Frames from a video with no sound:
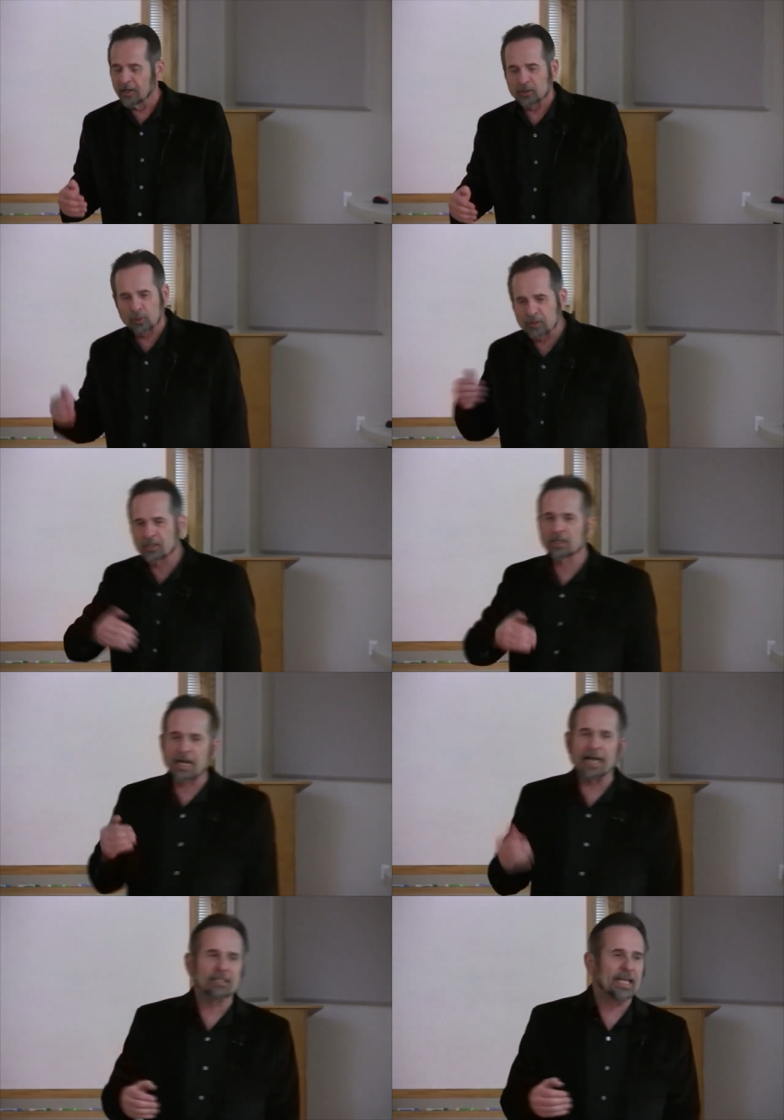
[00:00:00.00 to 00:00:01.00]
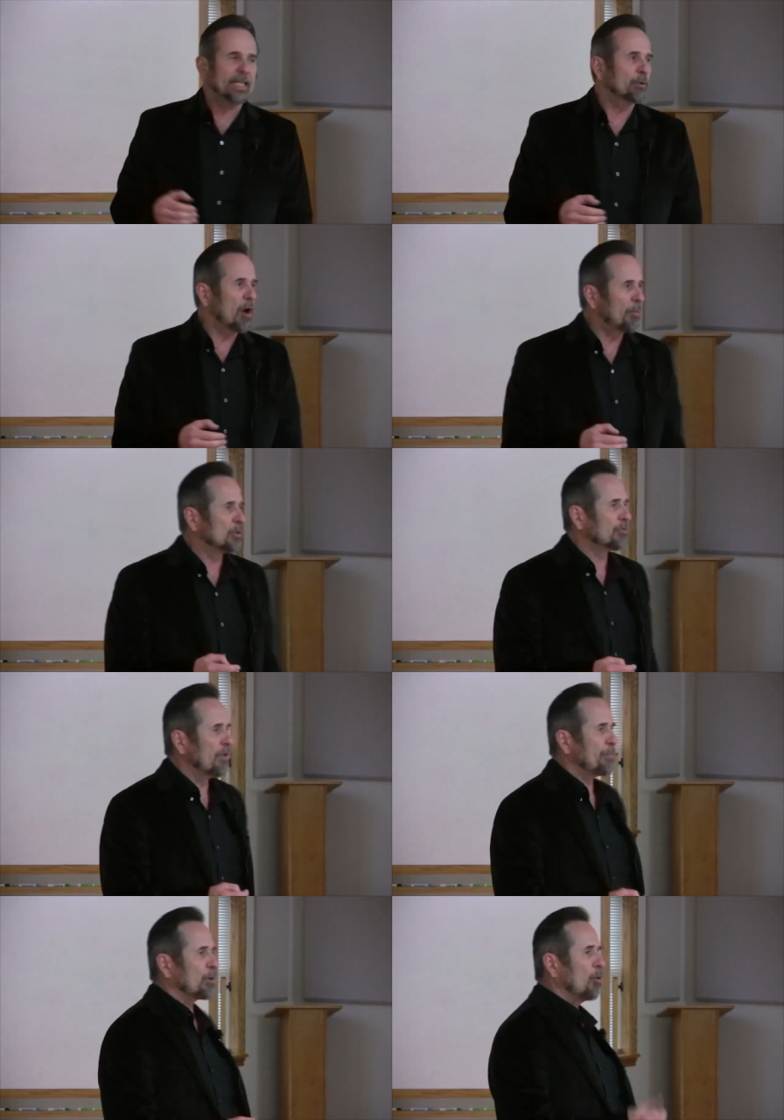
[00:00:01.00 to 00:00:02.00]
So is this the kind of thing you'd almost
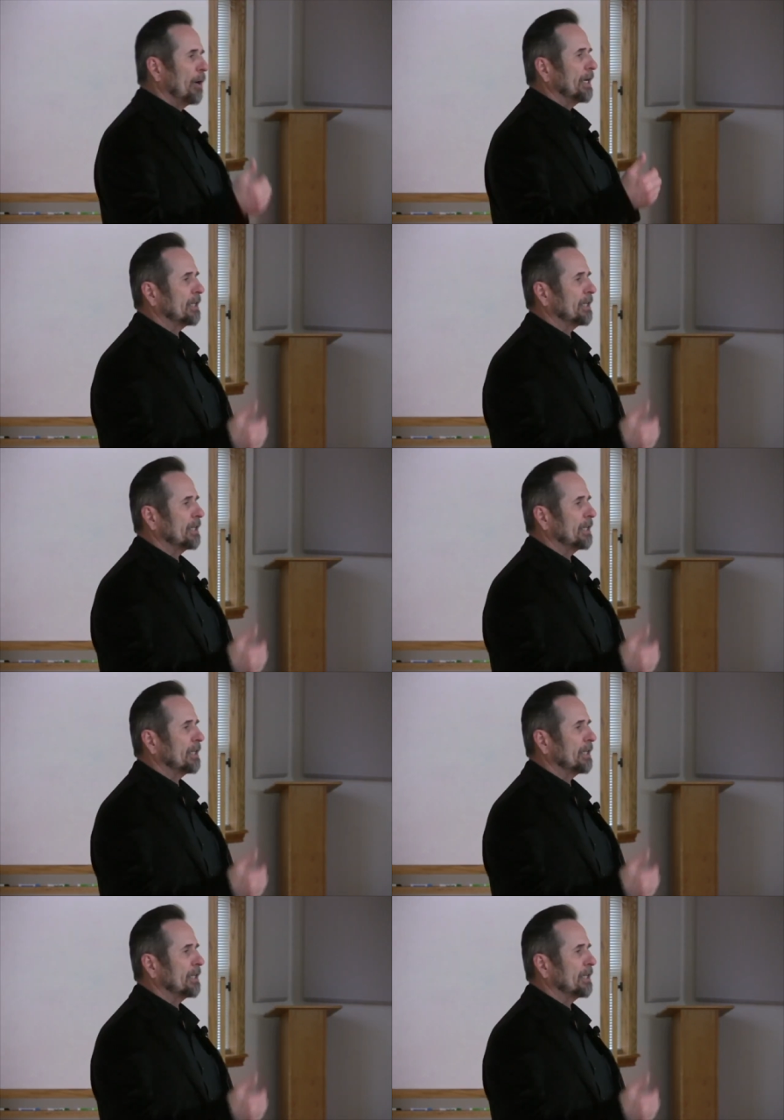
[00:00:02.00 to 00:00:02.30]
flip a coin